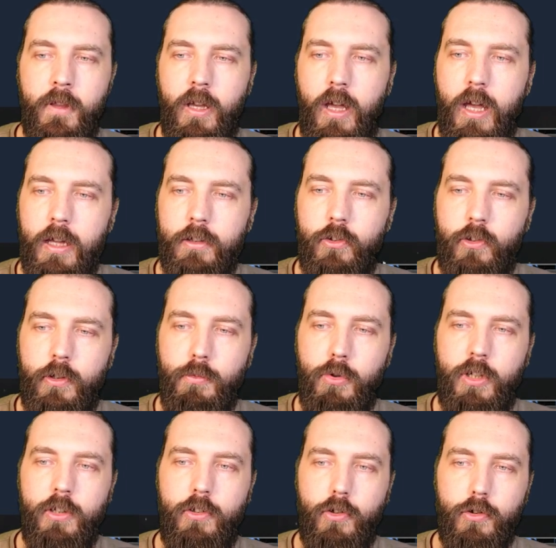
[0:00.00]
and see
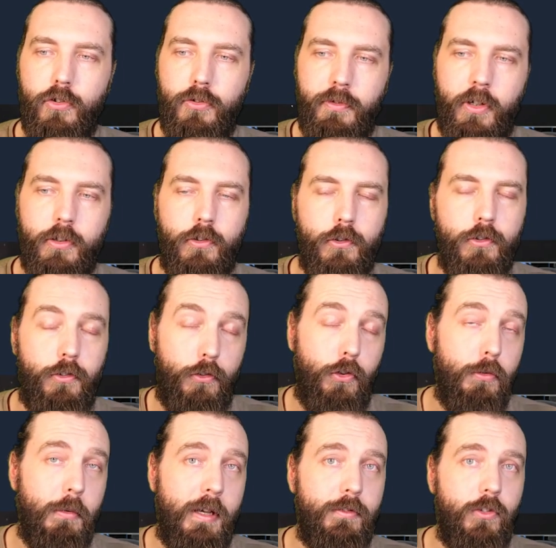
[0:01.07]
what it does versus
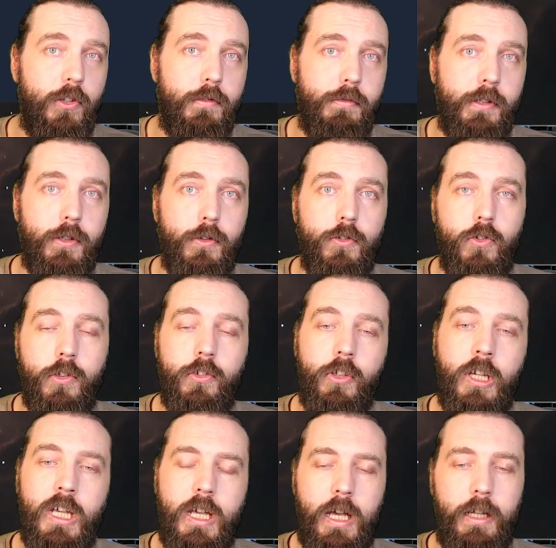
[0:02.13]
2 FG300s,
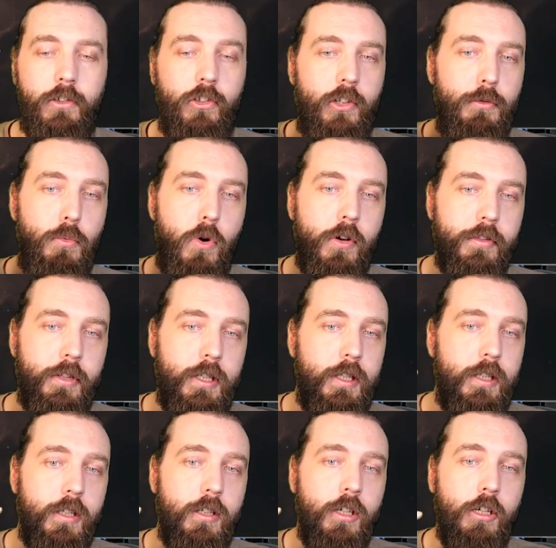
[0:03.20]
and see what
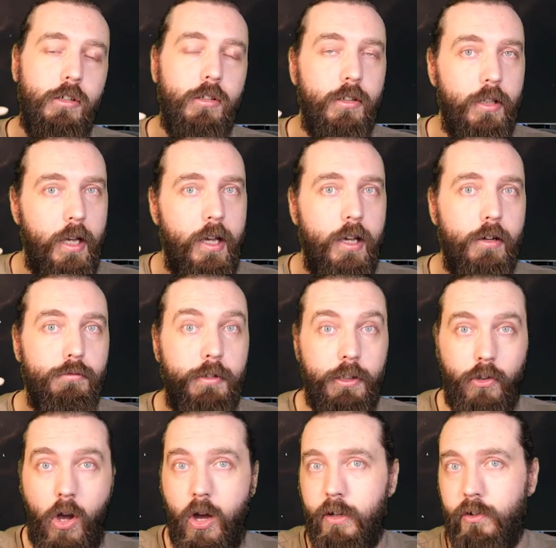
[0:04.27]
the
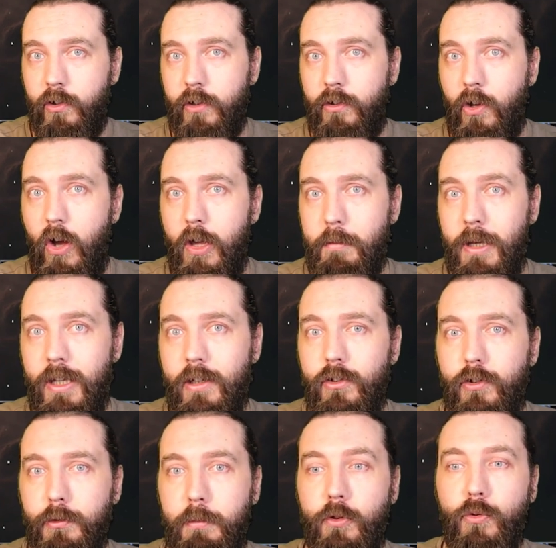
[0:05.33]
retargeting time
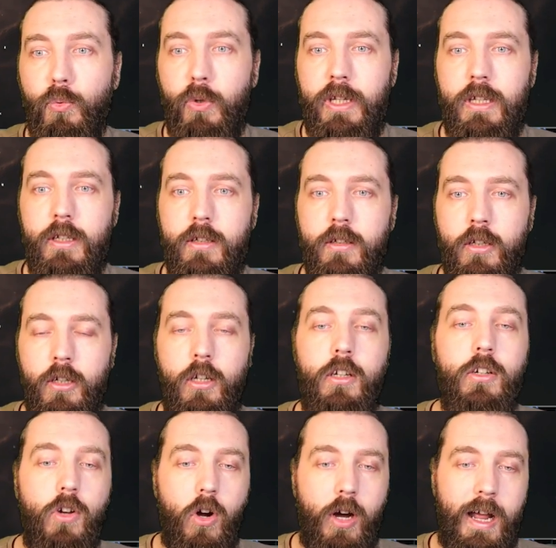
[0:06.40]
is between
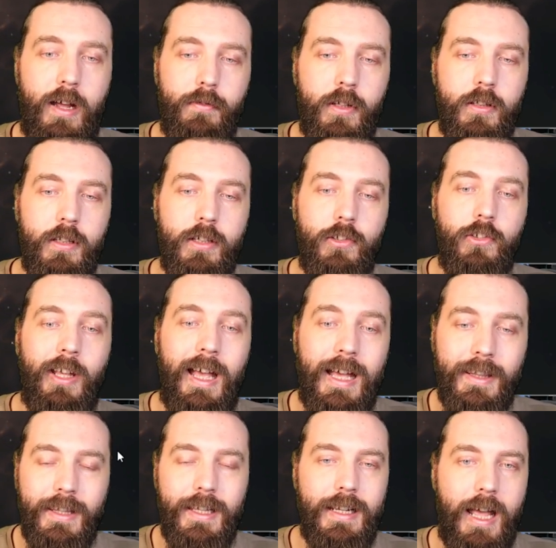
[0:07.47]
not having this
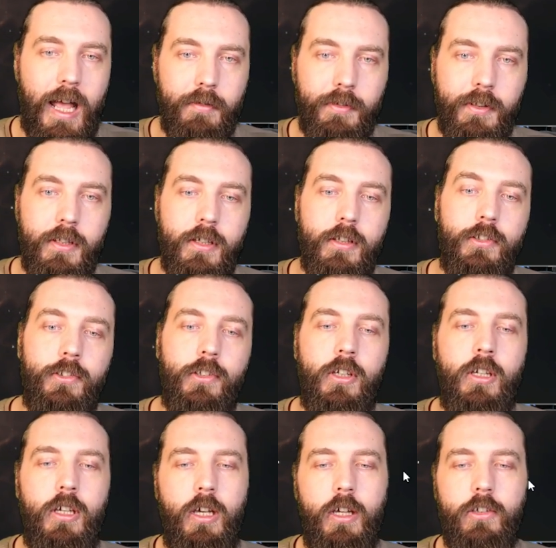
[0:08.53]
and then having this,
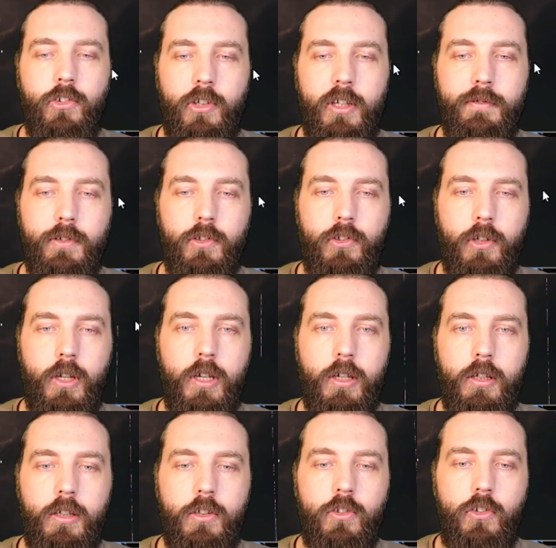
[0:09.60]
and see if it's
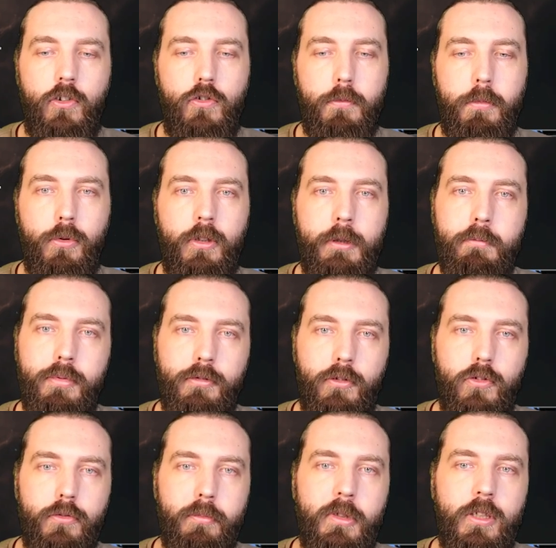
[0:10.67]
a considerable
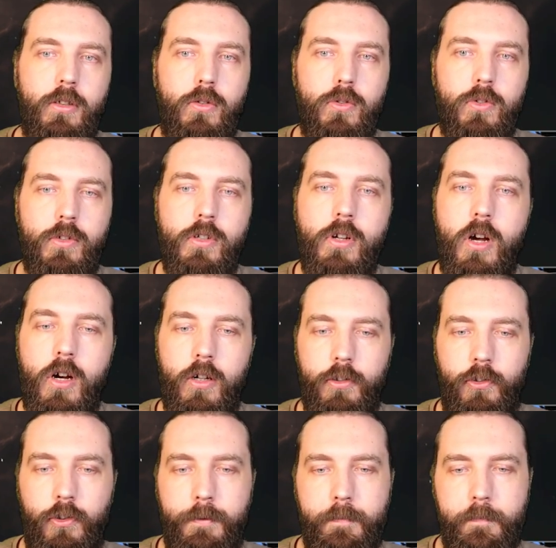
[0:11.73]
improvement or not.